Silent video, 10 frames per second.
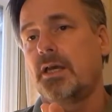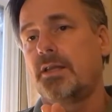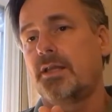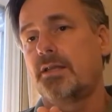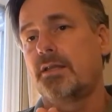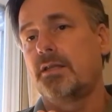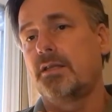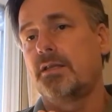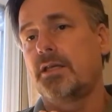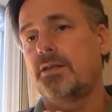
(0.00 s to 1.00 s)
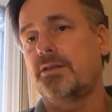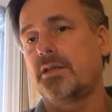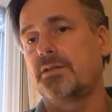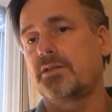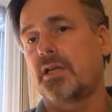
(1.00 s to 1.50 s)
And then the other
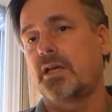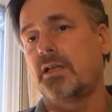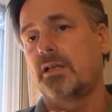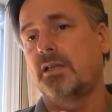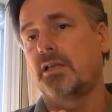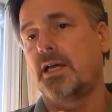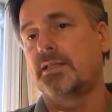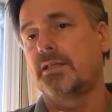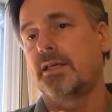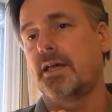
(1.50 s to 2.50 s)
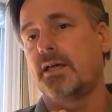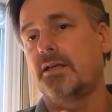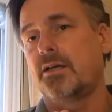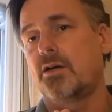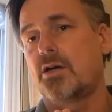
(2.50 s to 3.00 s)
things that I like to get
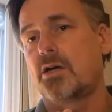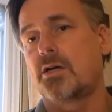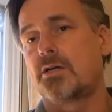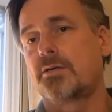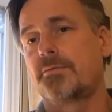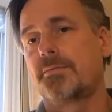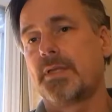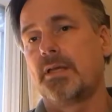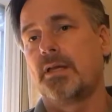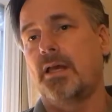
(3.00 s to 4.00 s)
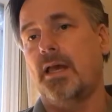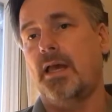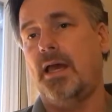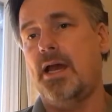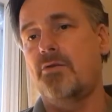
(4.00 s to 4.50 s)
are
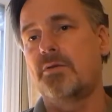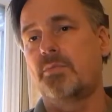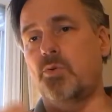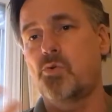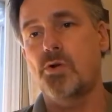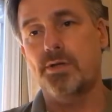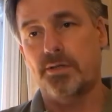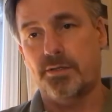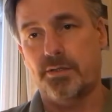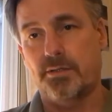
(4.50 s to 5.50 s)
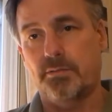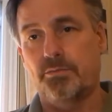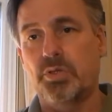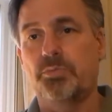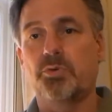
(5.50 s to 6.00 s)
how important
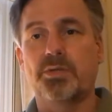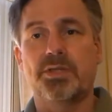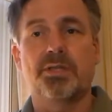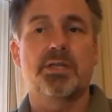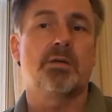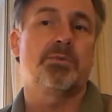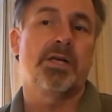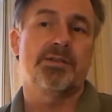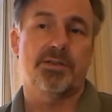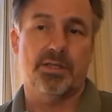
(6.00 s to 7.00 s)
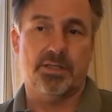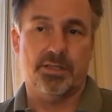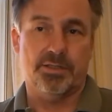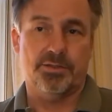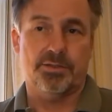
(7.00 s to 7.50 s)
people within the enterprise think it
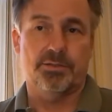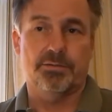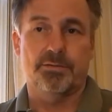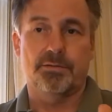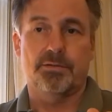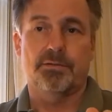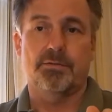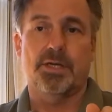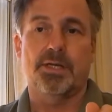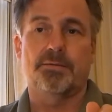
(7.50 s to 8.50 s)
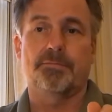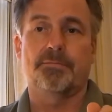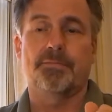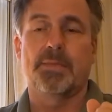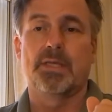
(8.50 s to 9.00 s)
is,
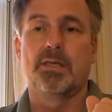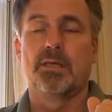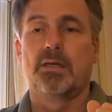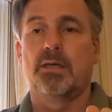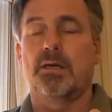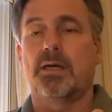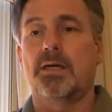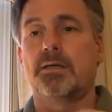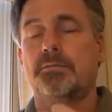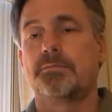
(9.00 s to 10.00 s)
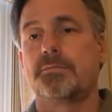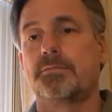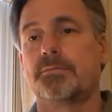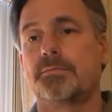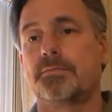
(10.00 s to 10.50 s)
right?
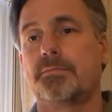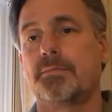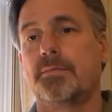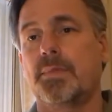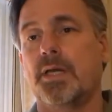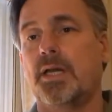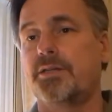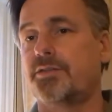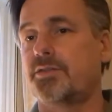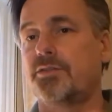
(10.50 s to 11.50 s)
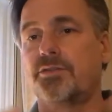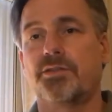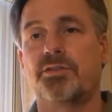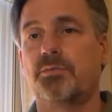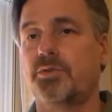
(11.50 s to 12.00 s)
Um, and I just use a
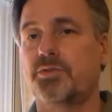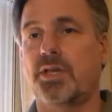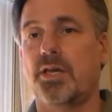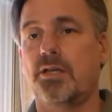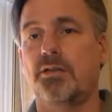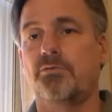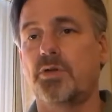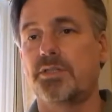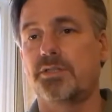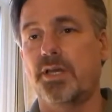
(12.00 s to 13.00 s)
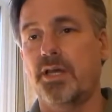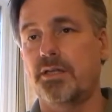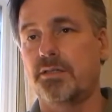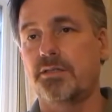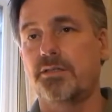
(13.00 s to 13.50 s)
simple scale of one to
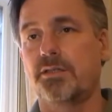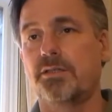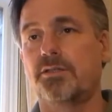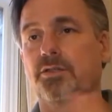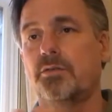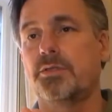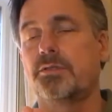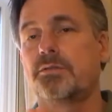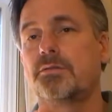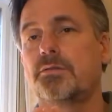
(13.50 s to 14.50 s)
ten to determine